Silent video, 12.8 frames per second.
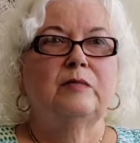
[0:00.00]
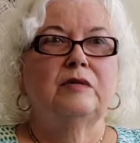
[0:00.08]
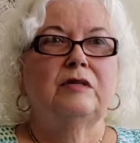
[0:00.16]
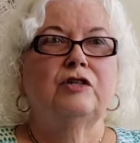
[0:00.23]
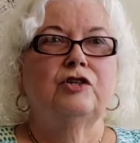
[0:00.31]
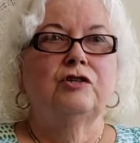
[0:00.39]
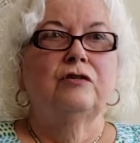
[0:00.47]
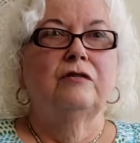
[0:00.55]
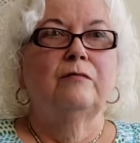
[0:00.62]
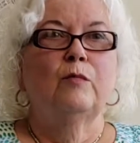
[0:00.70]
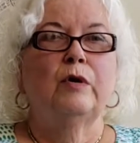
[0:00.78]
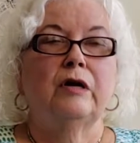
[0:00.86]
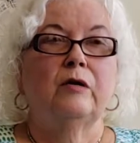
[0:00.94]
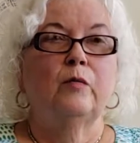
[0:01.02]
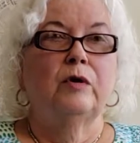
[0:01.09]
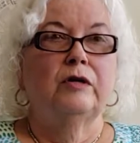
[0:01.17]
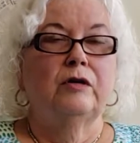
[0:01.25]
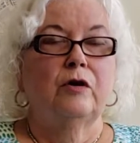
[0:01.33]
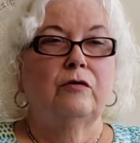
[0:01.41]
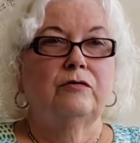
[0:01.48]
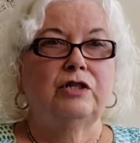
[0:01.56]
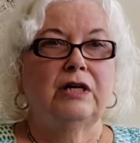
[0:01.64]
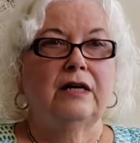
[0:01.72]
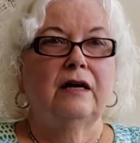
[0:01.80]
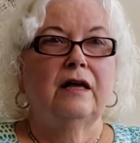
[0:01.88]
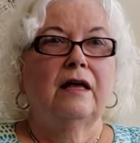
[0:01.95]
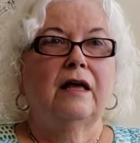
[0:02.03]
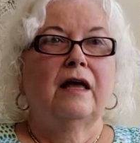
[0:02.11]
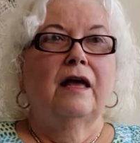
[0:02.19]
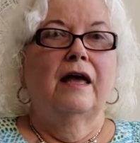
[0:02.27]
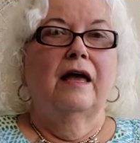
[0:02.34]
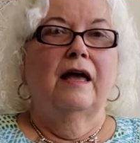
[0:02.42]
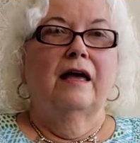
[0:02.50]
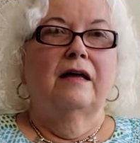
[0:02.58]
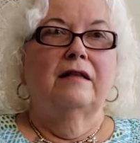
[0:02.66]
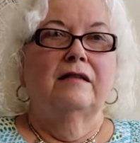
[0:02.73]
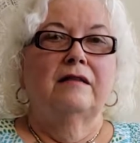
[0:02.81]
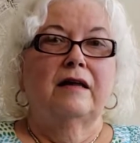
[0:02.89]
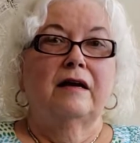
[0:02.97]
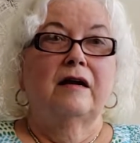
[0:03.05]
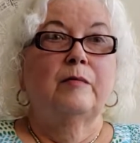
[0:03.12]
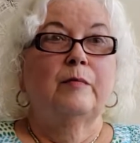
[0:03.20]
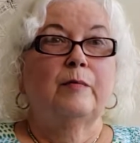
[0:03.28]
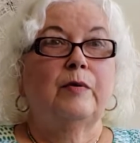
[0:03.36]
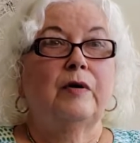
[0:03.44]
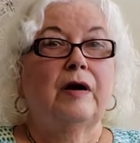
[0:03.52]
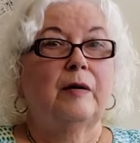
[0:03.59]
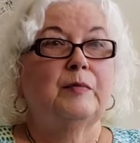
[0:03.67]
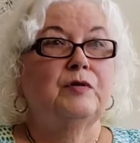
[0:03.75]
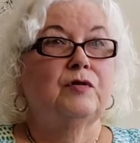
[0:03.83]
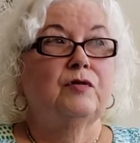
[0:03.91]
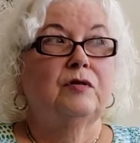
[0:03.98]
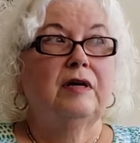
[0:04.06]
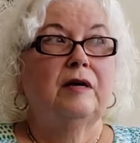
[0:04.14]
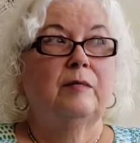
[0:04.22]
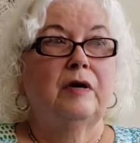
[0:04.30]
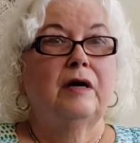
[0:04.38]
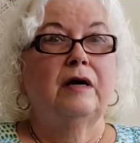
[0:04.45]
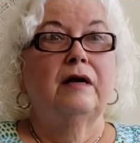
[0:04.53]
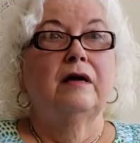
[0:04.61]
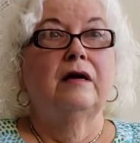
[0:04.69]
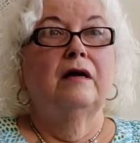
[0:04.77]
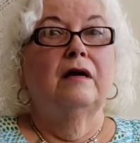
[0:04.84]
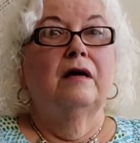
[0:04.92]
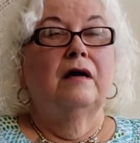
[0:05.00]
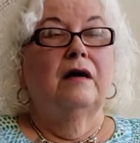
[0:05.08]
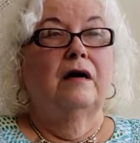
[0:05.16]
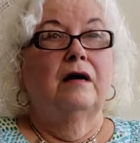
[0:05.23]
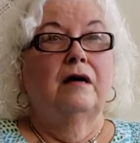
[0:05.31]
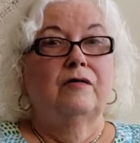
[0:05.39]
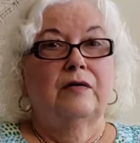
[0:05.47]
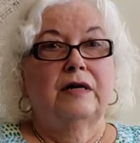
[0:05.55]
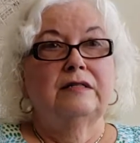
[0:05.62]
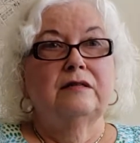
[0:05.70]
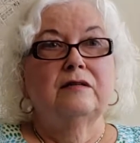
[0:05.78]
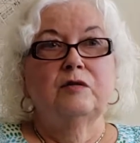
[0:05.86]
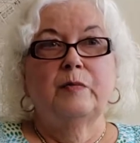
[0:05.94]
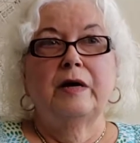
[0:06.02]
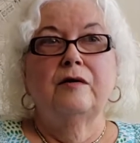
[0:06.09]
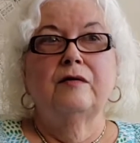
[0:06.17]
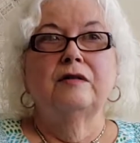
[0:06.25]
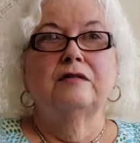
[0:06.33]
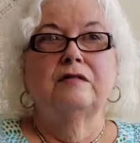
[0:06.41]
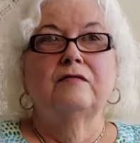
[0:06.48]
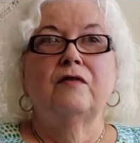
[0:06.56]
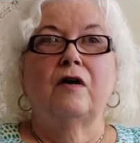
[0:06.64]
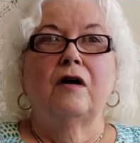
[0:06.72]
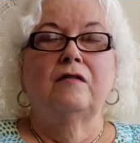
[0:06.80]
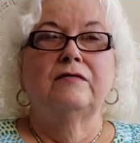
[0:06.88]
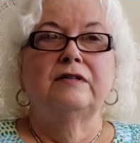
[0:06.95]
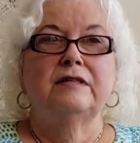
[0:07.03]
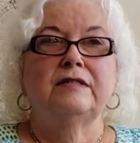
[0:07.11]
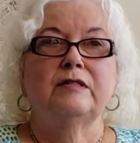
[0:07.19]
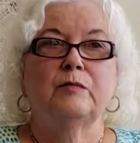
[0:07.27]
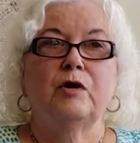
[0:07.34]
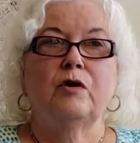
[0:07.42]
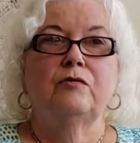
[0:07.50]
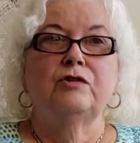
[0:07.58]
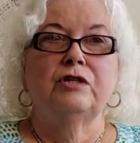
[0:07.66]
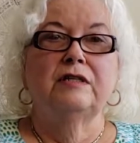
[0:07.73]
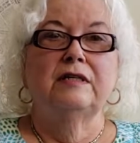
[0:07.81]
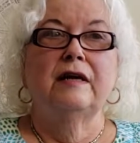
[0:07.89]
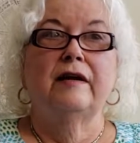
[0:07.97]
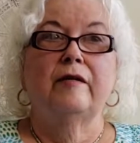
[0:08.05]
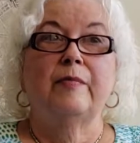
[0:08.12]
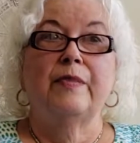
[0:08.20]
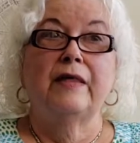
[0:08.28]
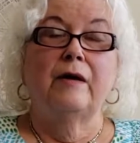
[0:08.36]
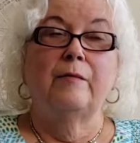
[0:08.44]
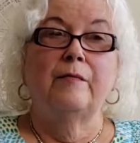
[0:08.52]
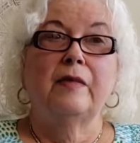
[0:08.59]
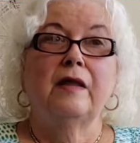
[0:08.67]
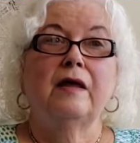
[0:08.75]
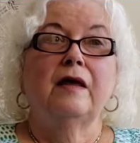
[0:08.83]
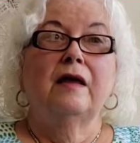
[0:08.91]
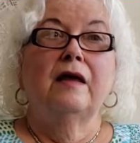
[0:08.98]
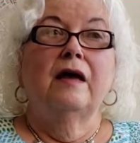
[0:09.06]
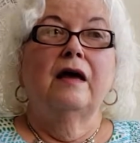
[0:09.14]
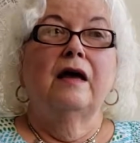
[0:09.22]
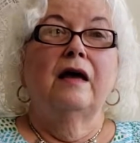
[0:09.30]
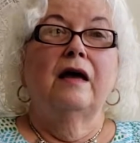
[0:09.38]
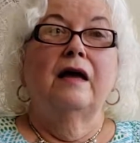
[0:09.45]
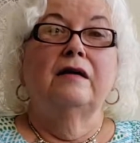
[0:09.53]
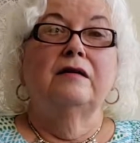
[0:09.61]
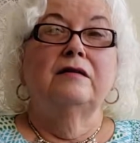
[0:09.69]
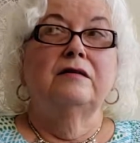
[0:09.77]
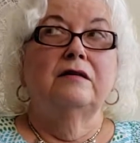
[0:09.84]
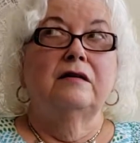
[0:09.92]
additional one-on-one coaching, and that I perhaps could get my grandson's parents involved in some coaching to help them. And